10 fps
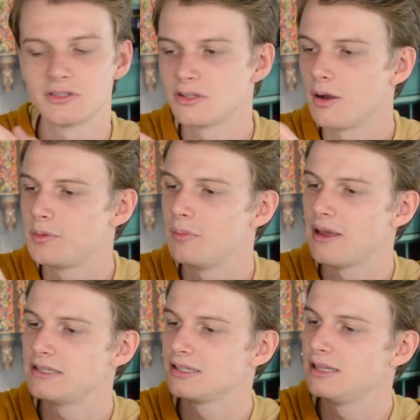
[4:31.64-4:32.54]
to stop, you
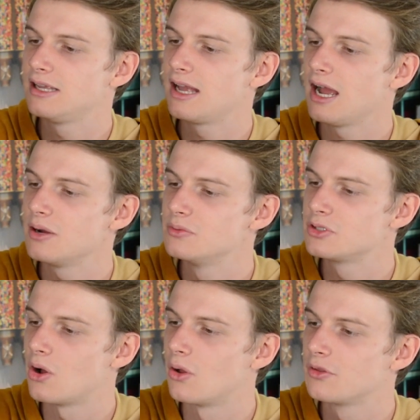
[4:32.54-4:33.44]
basically
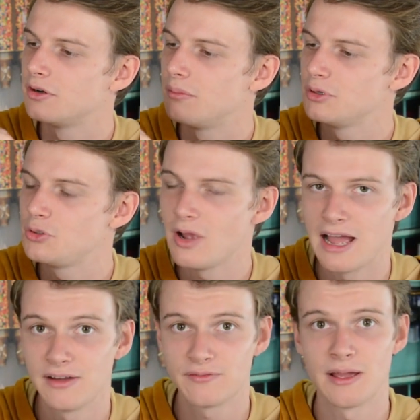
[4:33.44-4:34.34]
count all the numbers you
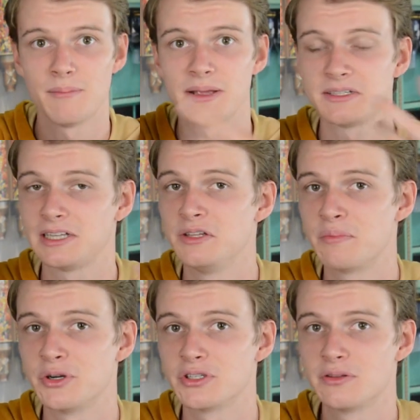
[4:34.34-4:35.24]
have, and basically the
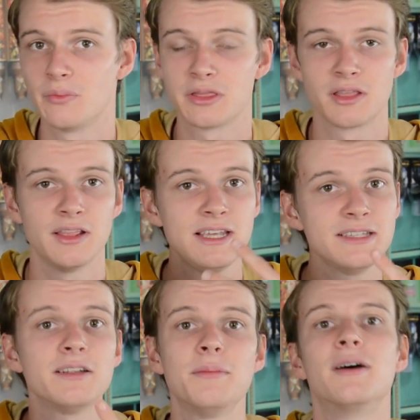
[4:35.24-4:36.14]
person with the
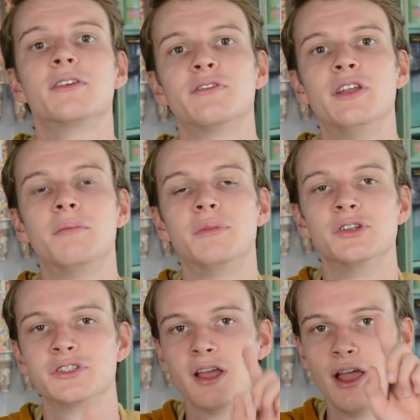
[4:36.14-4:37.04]
least amount of
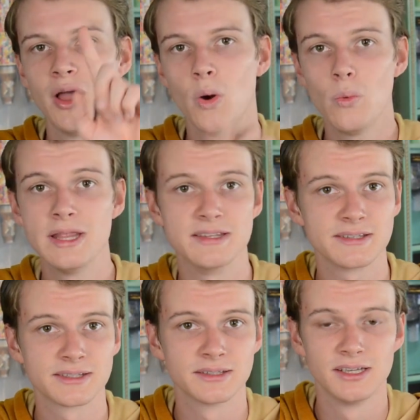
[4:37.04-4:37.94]
numbers
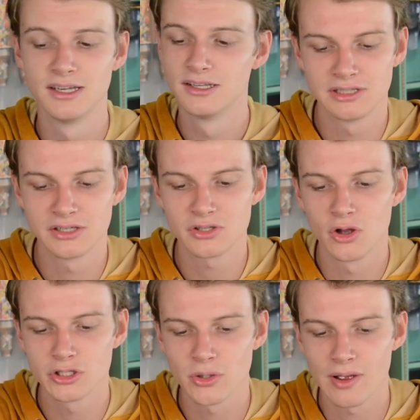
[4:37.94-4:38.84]
wins. There's
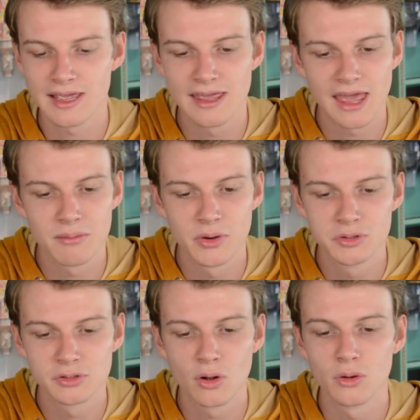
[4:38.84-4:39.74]
also a game
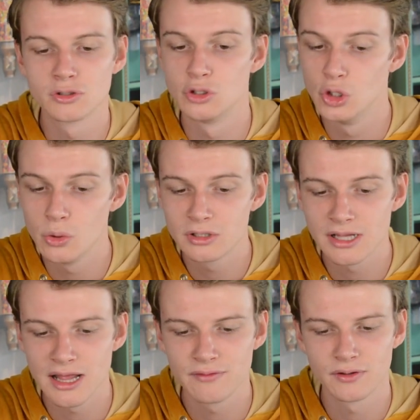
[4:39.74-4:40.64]
mode called Newt
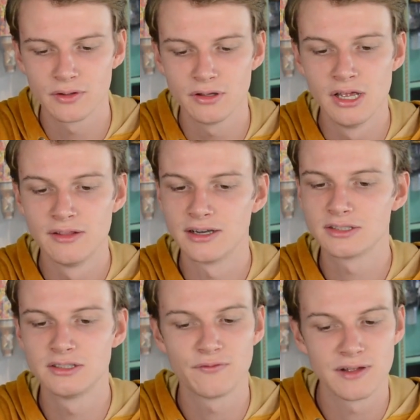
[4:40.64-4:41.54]
level.
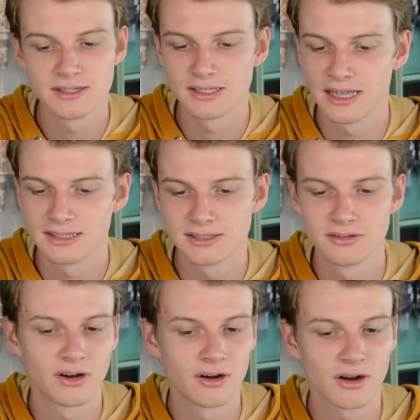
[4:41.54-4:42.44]
There's Defense Against the
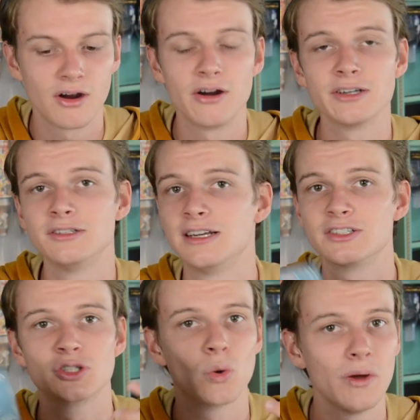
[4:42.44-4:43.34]
Dark Art.
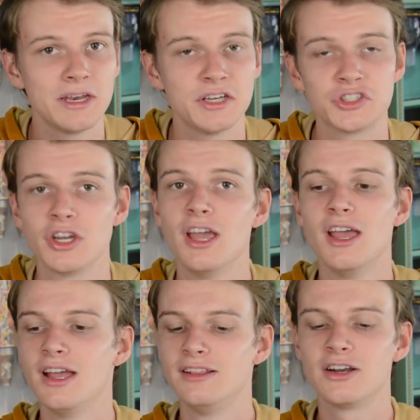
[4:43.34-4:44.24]
There's Quidditch.
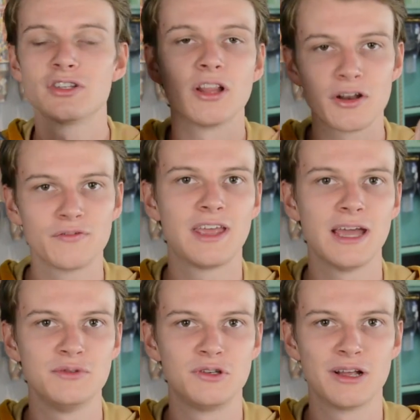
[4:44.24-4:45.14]
There's a lot of
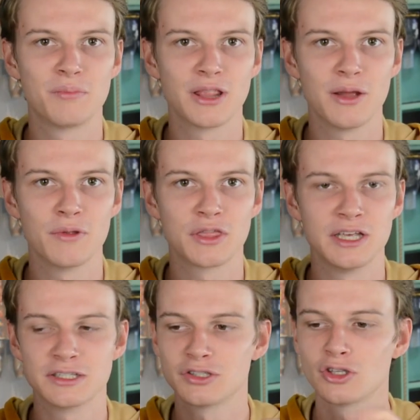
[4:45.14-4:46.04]
games you can play with
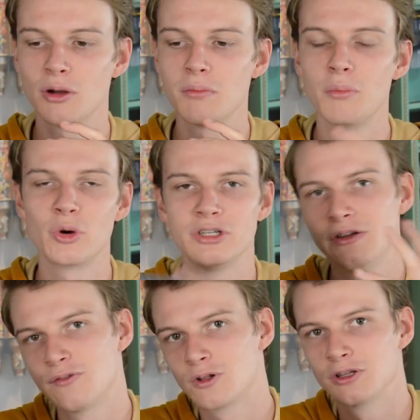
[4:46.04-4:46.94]
this. Some more
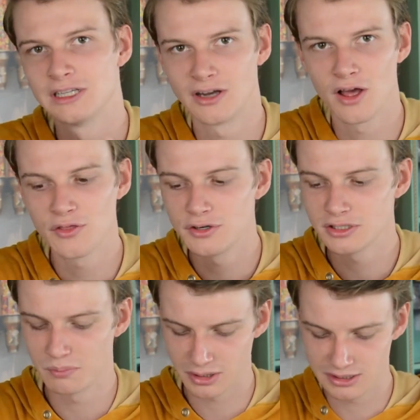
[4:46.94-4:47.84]
difficult than
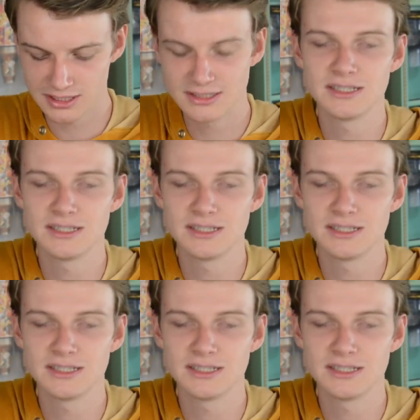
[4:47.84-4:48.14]
others, but this